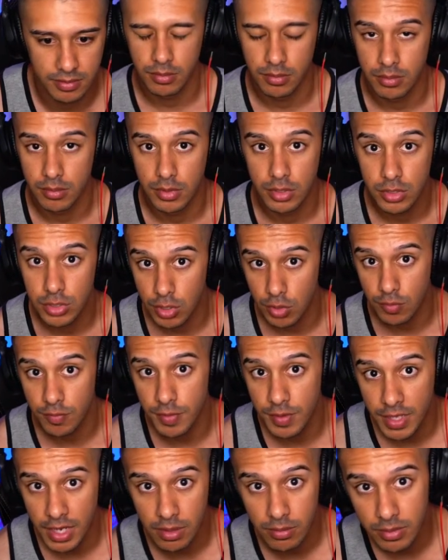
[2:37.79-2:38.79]
So for
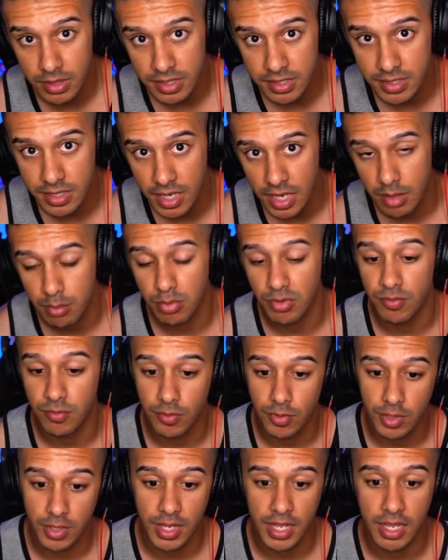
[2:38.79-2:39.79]
that reason, I
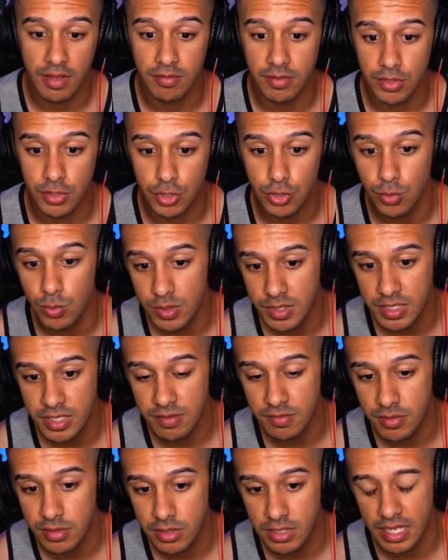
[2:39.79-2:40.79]
prefer to have the 2
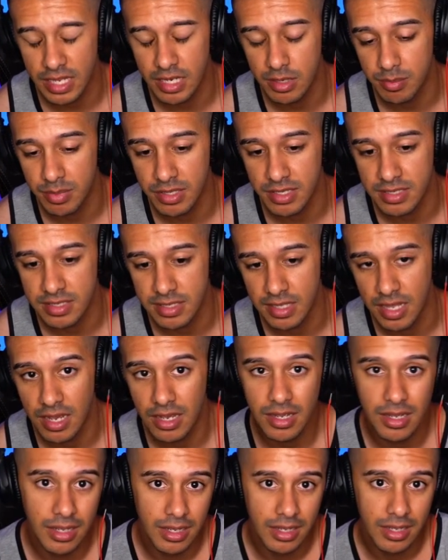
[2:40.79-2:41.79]
receivers lined up in the
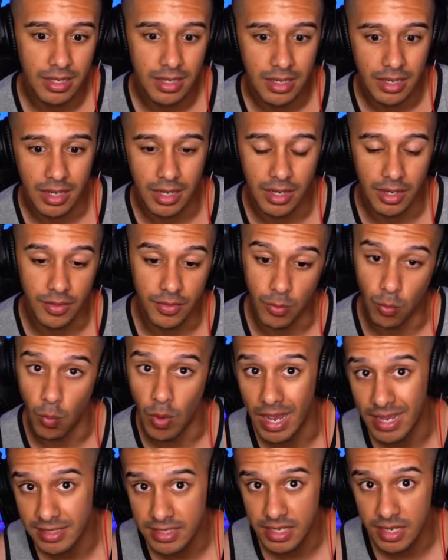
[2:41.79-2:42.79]
slot on the
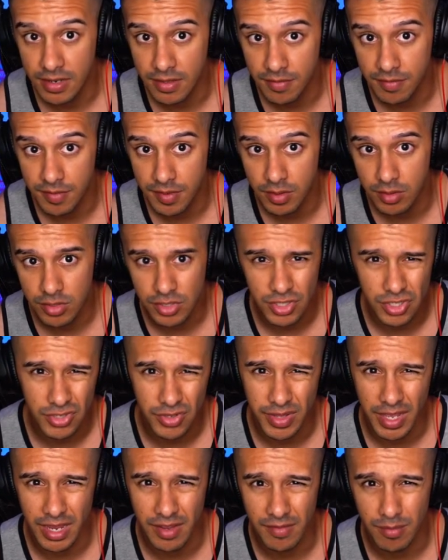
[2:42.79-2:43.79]
wide side of the field, just so
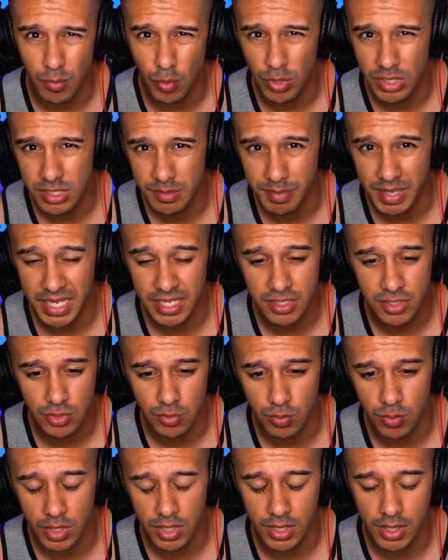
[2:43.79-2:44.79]
they have more space to
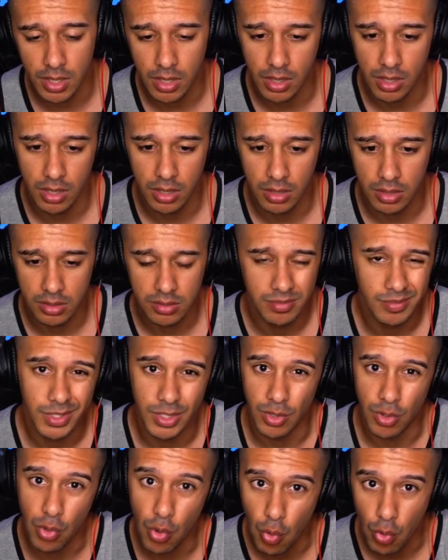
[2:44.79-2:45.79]
run
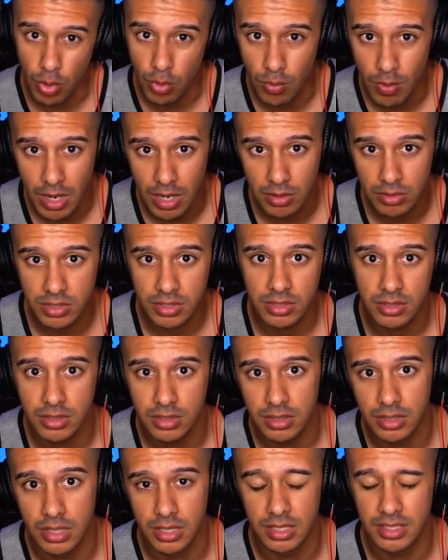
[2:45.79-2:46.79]
corner routes
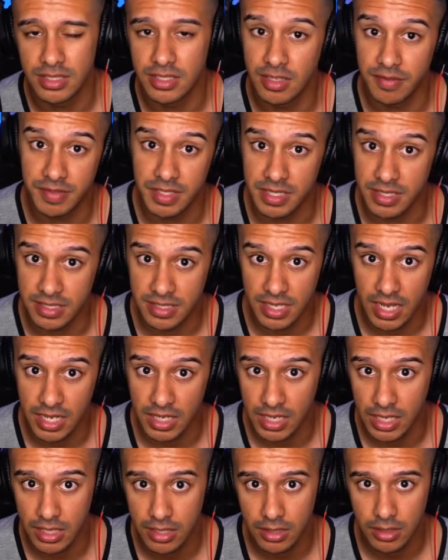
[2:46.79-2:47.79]
and stuff to the
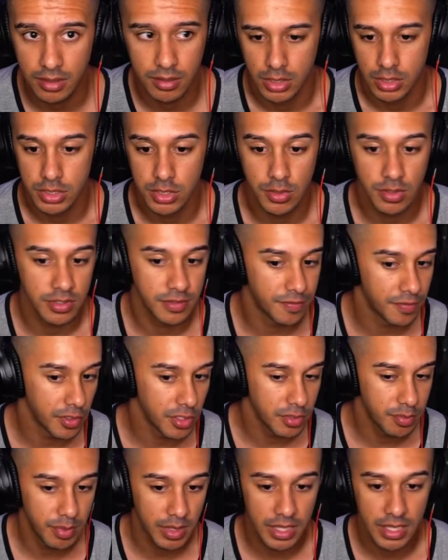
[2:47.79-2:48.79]
sideline. So this
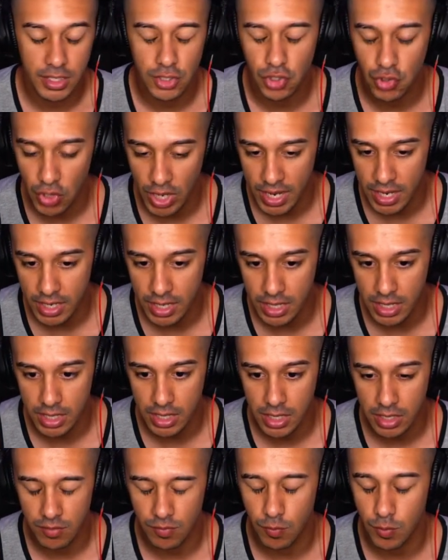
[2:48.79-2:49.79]
first play, drag in,
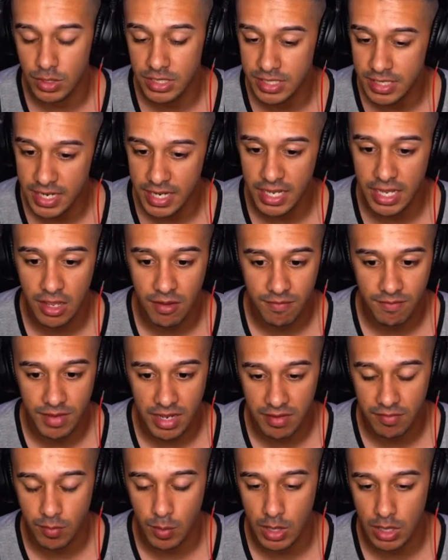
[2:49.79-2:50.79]
if we're sending out
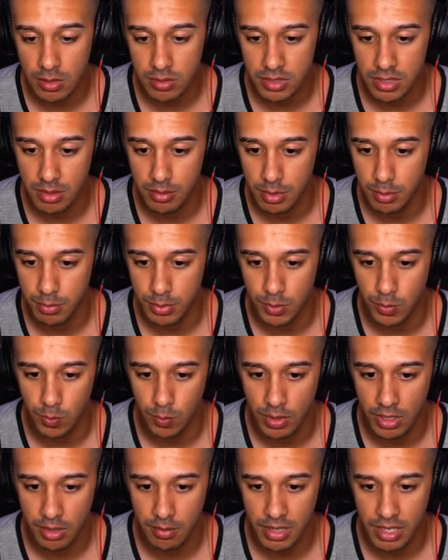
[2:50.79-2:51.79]
5 routes, I'm going to put the
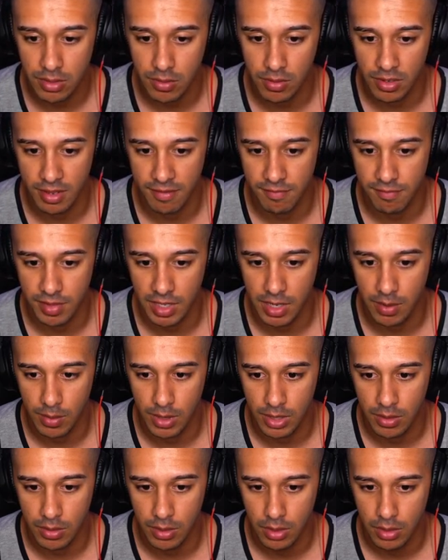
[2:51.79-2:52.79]
running back on a flat route.